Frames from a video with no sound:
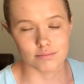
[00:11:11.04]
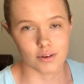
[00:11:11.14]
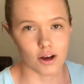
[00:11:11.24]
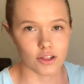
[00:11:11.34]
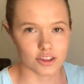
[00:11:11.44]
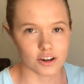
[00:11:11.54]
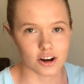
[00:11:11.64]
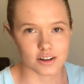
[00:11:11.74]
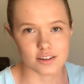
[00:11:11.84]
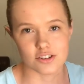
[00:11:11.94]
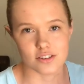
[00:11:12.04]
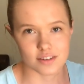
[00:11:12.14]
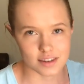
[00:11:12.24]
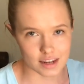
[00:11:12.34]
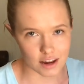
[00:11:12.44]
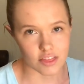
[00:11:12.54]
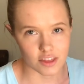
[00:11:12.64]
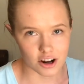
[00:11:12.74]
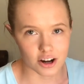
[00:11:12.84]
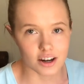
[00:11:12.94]
all the yarn is just in
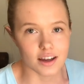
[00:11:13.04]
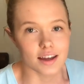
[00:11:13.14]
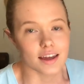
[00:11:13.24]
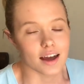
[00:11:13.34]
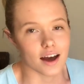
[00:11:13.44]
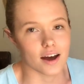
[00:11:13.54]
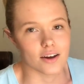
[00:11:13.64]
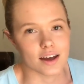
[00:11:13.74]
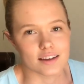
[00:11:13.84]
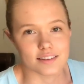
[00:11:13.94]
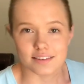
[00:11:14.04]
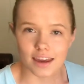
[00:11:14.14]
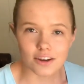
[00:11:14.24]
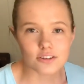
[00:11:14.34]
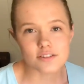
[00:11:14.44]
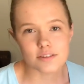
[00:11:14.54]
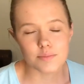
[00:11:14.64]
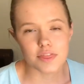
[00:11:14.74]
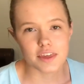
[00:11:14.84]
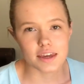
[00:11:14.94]
there. I detangled
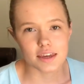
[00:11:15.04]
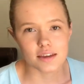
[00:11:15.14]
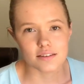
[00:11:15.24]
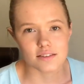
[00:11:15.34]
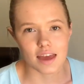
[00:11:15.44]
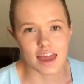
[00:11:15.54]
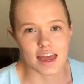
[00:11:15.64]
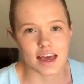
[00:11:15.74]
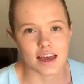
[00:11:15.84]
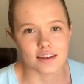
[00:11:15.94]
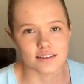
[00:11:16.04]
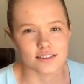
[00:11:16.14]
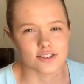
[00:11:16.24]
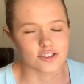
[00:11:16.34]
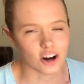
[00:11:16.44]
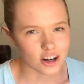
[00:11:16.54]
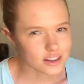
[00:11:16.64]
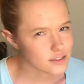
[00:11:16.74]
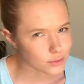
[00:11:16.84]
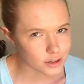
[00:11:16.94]
some things and started
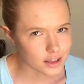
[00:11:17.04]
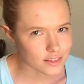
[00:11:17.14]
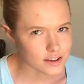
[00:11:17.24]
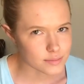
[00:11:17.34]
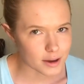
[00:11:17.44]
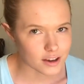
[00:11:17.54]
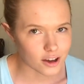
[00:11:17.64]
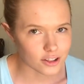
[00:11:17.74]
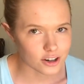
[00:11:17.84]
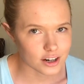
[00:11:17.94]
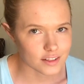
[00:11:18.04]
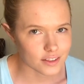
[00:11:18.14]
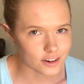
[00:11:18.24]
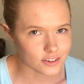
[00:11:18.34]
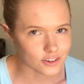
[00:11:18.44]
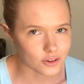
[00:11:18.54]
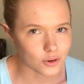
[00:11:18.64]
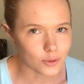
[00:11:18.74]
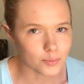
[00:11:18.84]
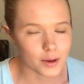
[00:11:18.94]
sorting things by color in there
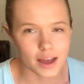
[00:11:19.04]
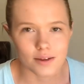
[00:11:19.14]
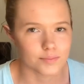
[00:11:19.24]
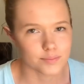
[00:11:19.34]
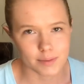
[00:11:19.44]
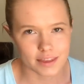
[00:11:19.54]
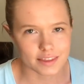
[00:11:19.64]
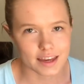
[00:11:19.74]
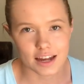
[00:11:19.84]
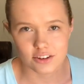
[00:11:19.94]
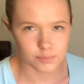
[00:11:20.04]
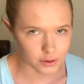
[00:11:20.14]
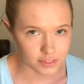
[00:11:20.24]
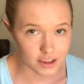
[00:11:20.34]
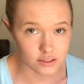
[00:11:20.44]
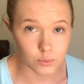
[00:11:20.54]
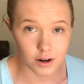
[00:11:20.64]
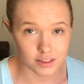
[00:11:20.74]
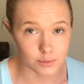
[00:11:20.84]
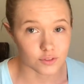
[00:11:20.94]
too, but mainly I just put things
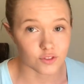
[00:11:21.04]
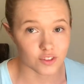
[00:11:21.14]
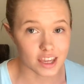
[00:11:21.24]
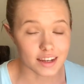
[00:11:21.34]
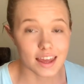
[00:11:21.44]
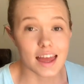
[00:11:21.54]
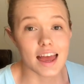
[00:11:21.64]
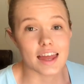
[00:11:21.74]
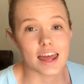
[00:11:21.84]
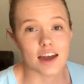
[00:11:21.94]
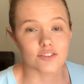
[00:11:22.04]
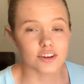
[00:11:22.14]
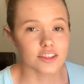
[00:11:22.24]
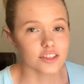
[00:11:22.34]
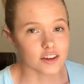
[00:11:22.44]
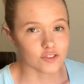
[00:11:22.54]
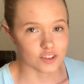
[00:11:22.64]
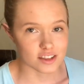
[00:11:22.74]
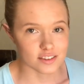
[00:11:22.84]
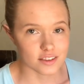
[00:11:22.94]
where they would fit, and everything
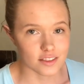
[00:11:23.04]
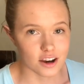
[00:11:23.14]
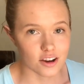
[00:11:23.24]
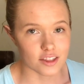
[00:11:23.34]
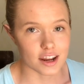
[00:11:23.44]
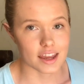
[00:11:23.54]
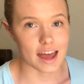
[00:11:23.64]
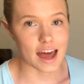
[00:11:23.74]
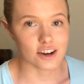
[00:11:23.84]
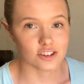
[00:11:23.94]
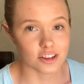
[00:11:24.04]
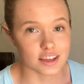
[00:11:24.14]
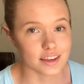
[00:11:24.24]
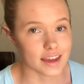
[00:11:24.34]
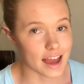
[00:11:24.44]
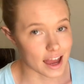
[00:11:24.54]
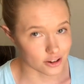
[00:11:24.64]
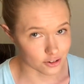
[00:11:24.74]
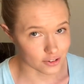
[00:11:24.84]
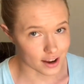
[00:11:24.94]
fits in there that I actually
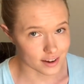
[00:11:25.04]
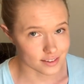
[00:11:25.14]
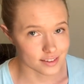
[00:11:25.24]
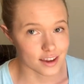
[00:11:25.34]
categorize.